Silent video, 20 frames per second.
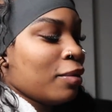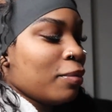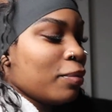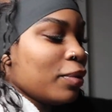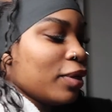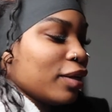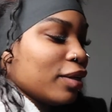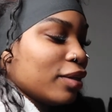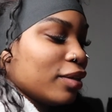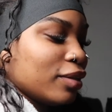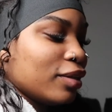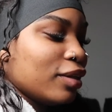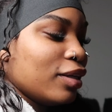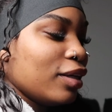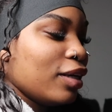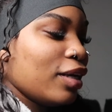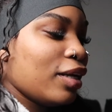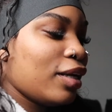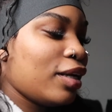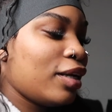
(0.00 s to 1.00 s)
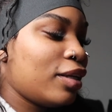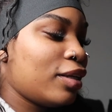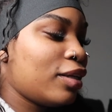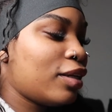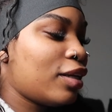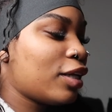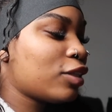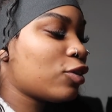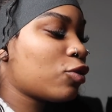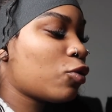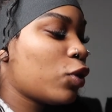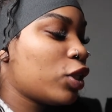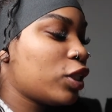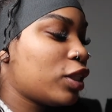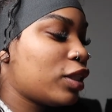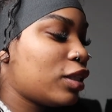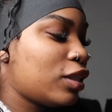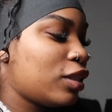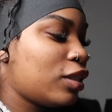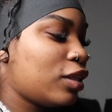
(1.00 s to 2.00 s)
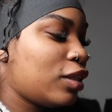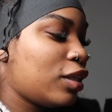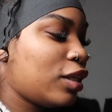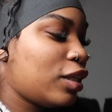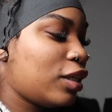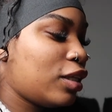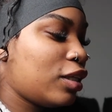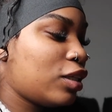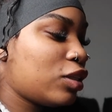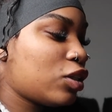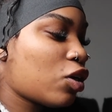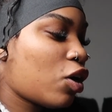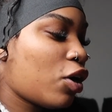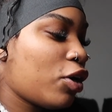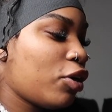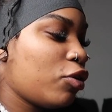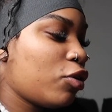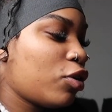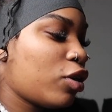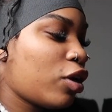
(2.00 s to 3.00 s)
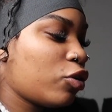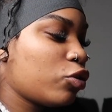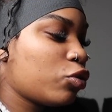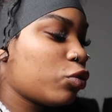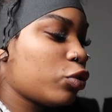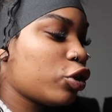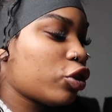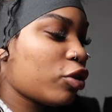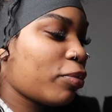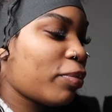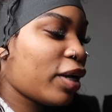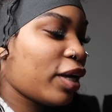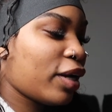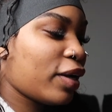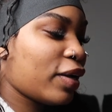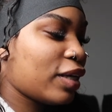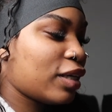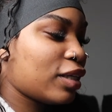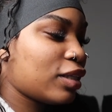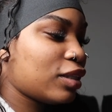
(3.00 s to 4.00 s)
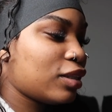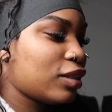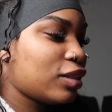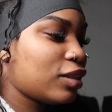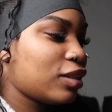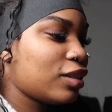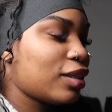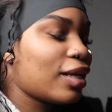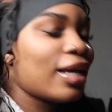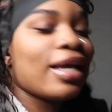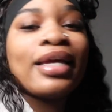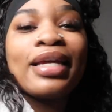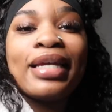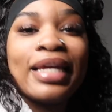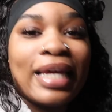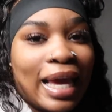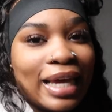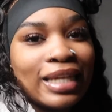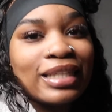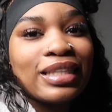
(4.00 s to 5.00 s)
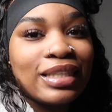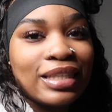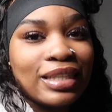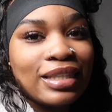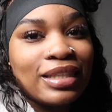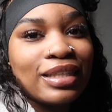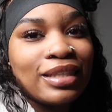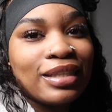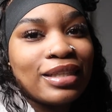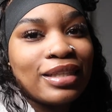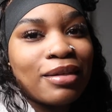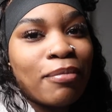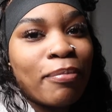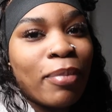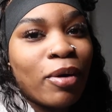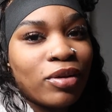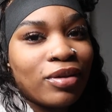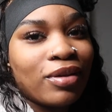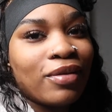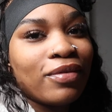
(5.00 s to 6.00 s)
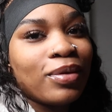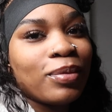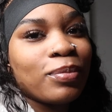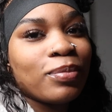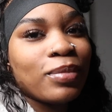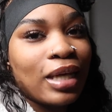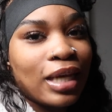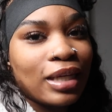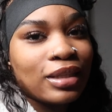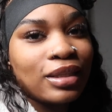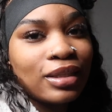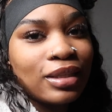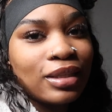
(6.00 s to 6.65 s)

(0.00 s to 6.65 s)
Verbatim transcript: but yeah next question is are you close with your parents yes both of them yes